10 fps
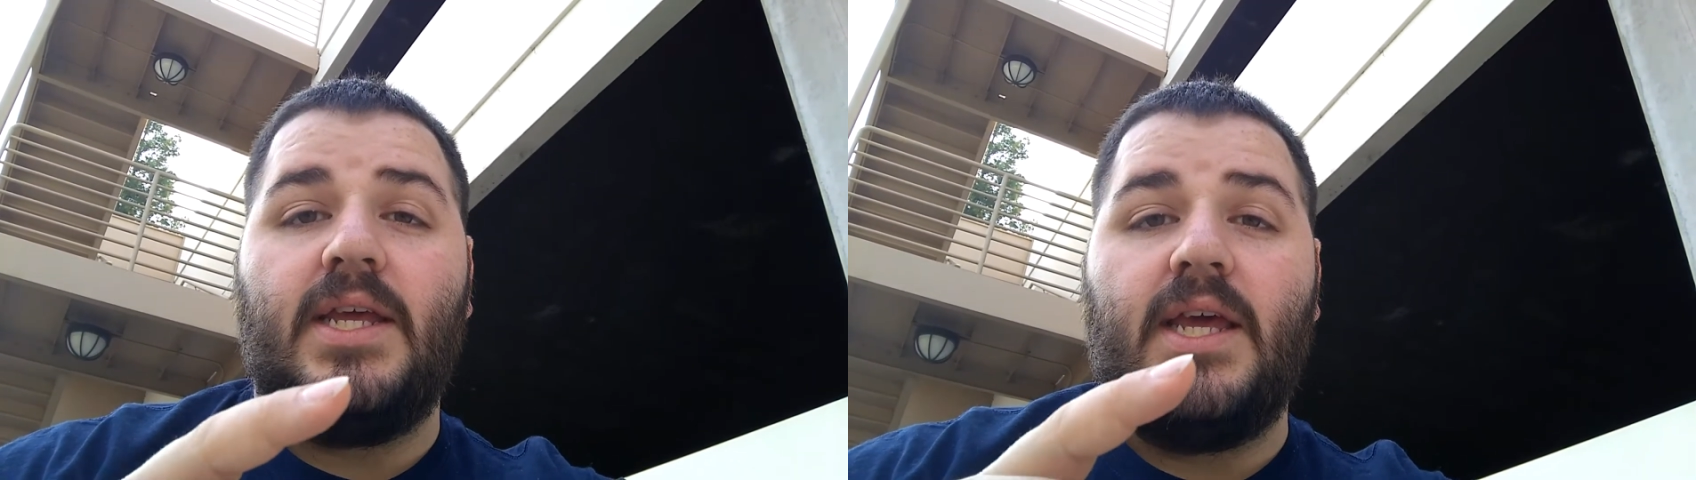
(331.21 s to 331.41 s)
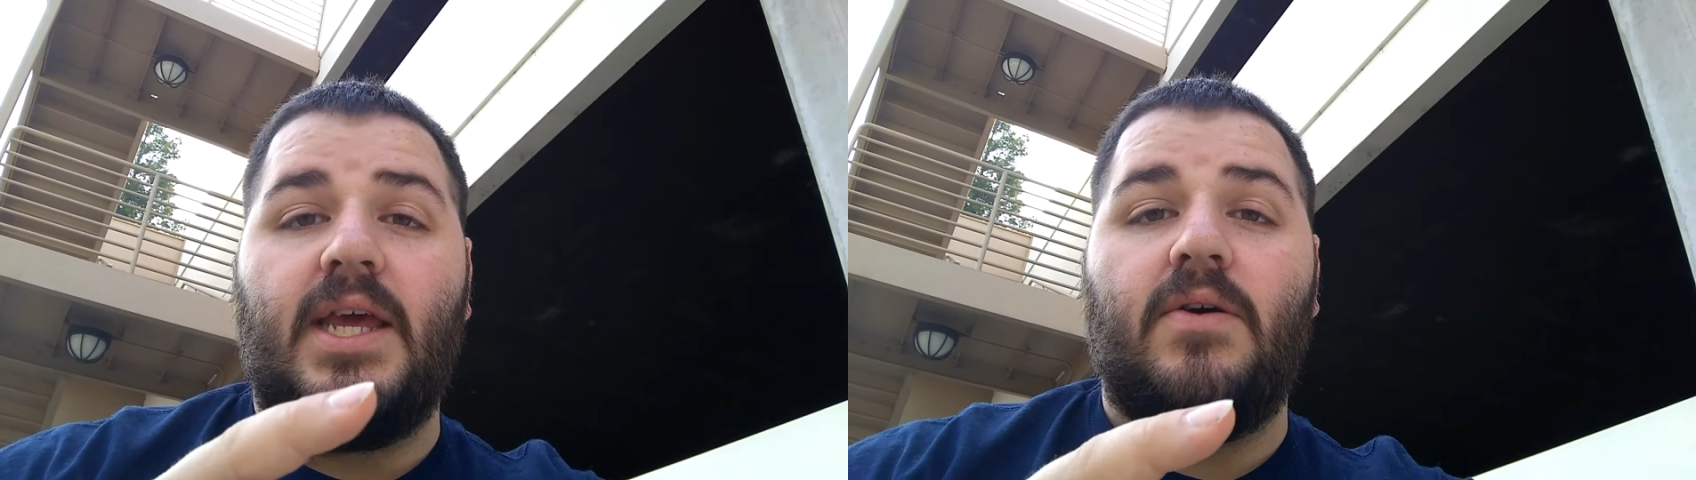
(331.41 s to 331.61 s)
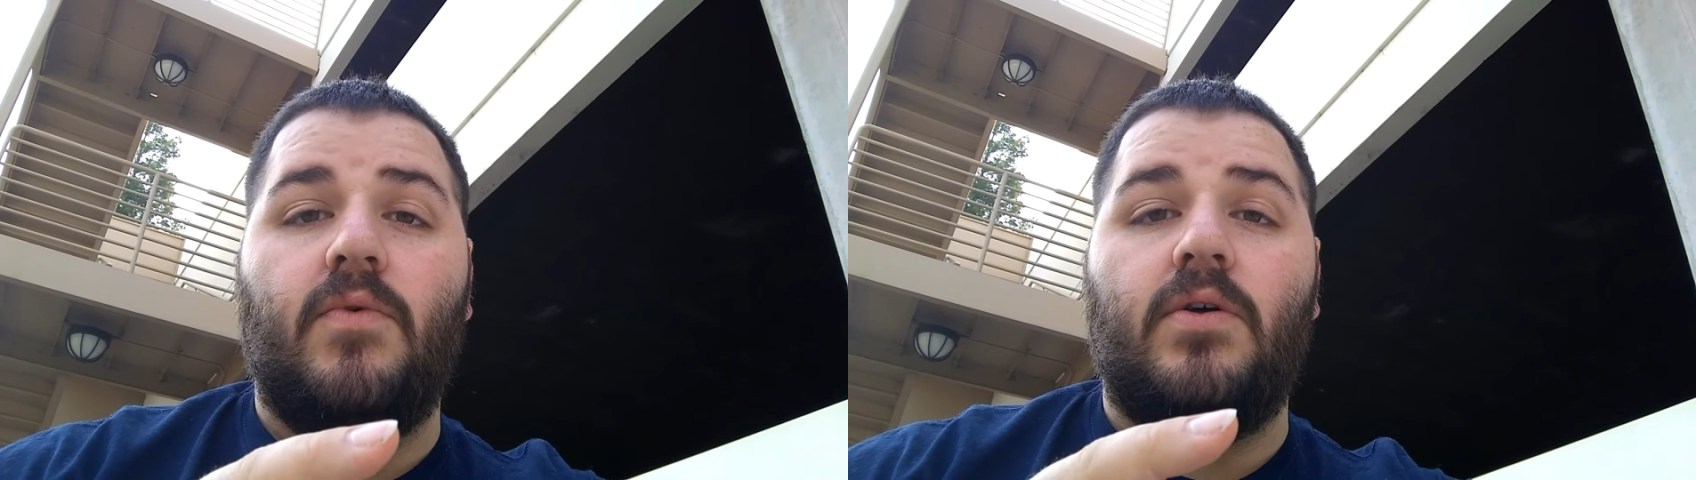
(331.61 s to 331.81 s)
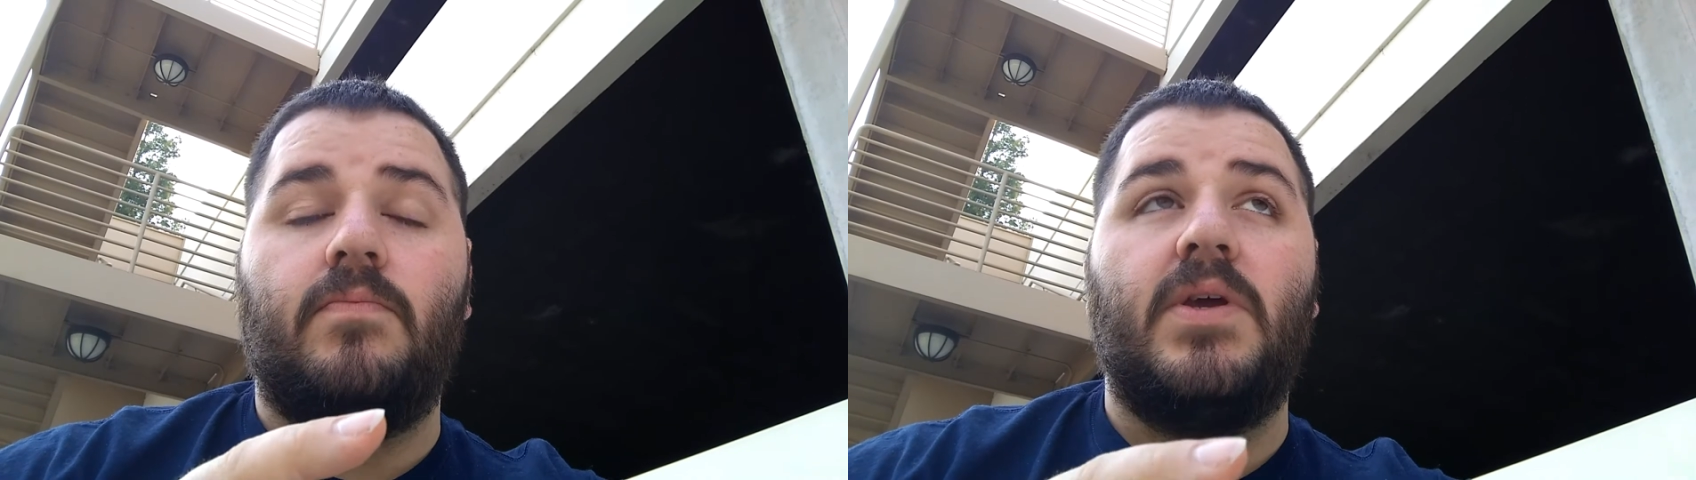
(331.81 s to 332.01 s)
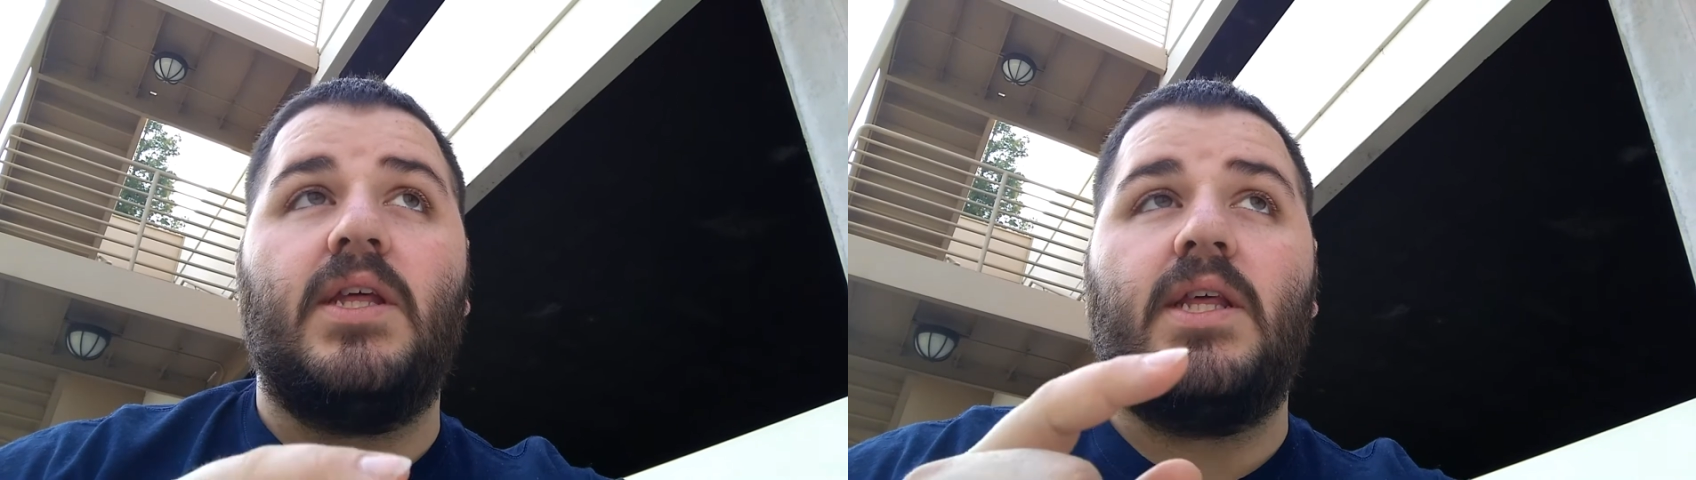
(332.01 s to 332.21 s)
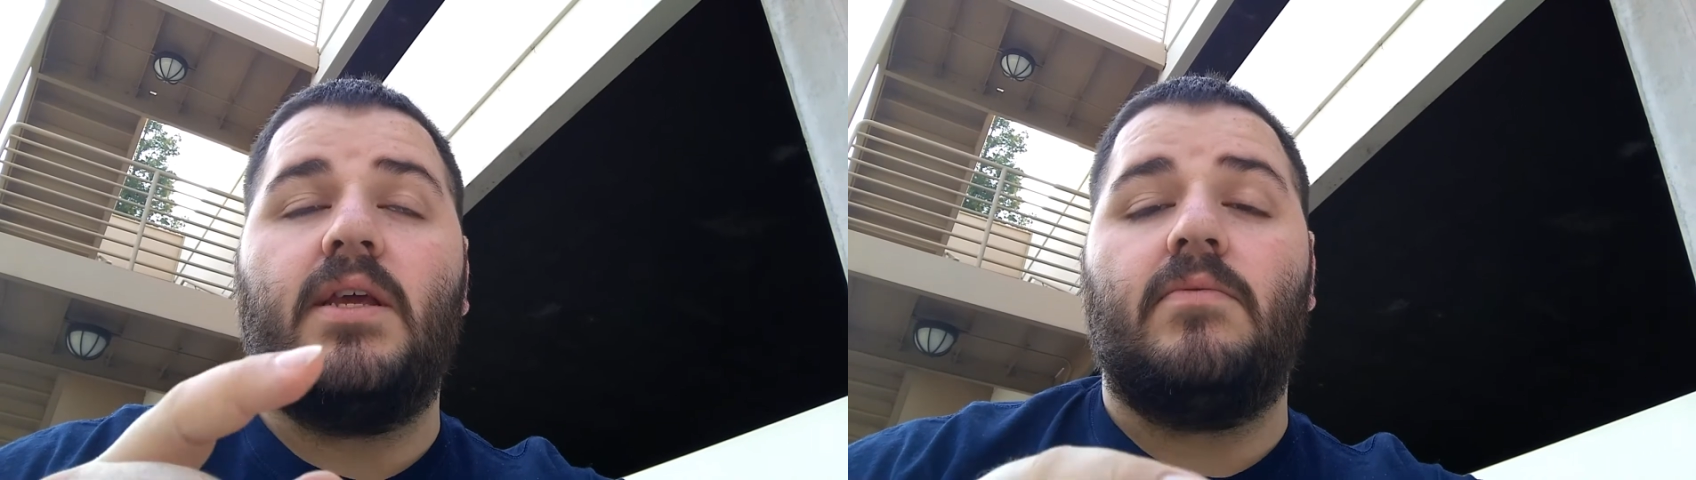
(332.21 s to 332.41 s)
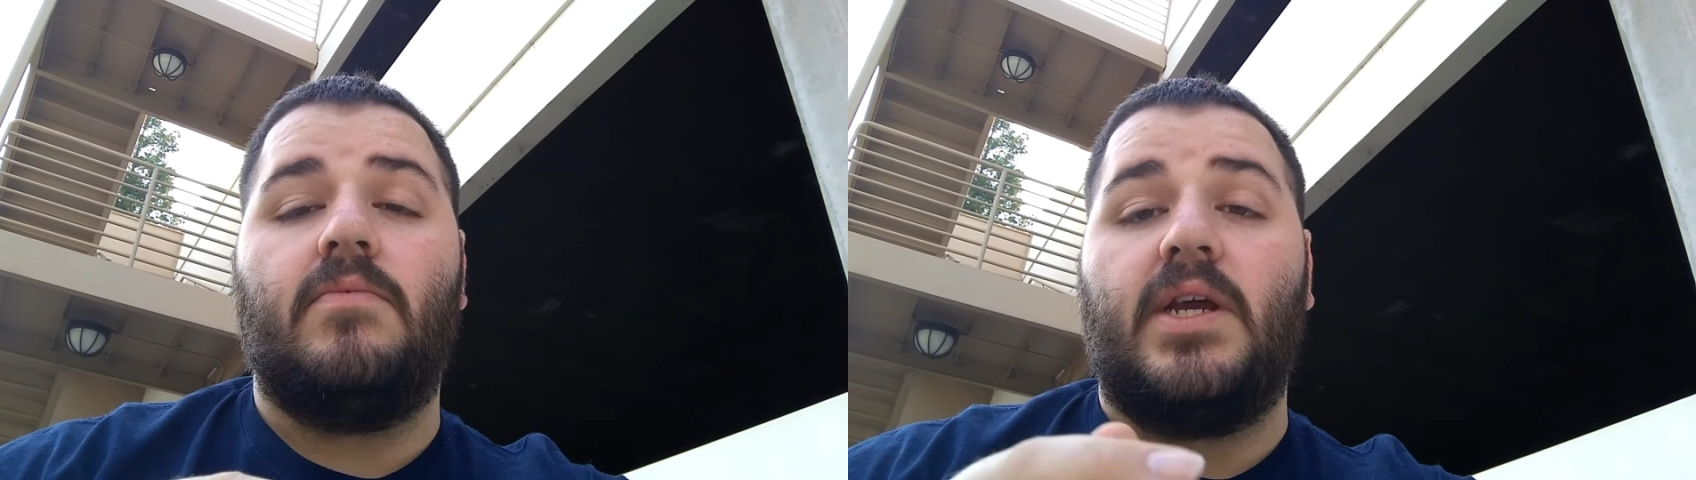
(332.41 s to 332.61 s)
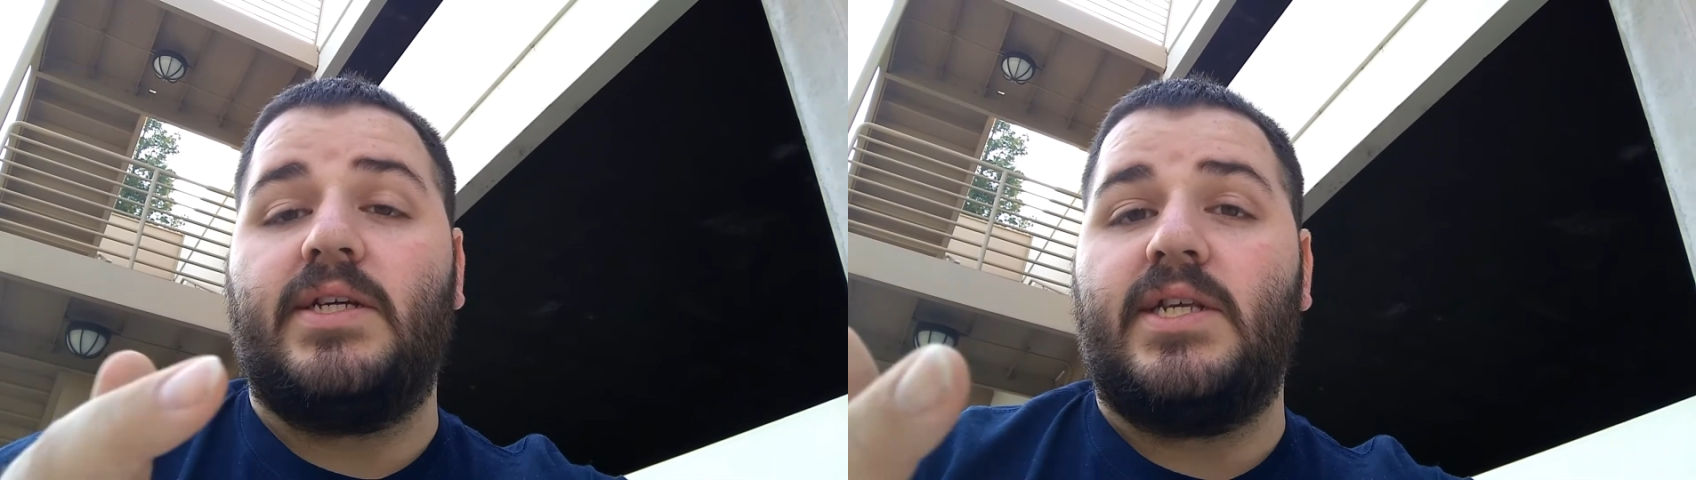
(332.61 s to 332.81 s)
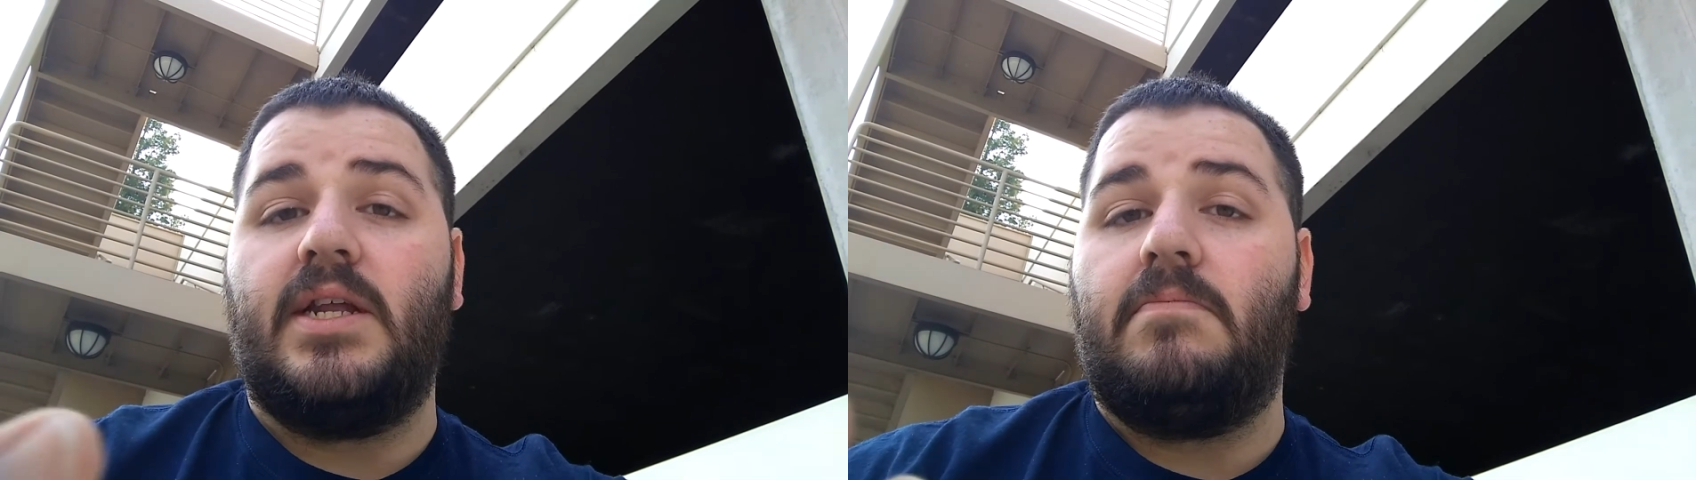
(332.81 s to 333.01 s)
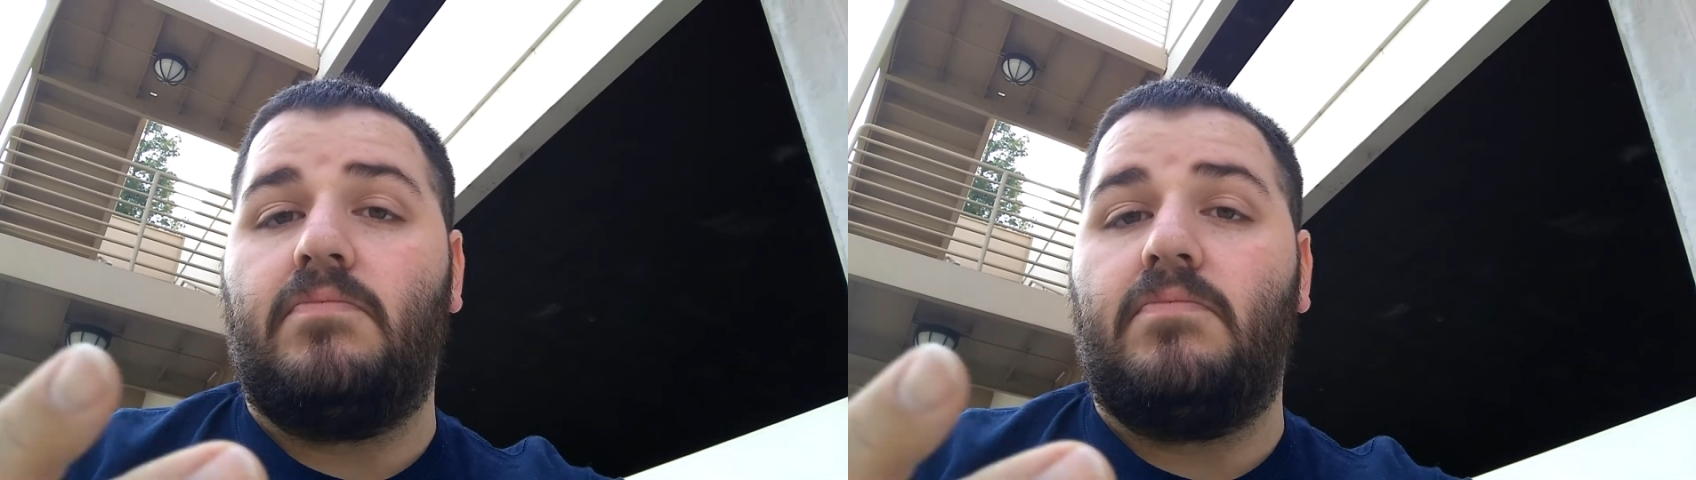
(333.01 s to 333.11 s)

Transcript: It will be the, like I said,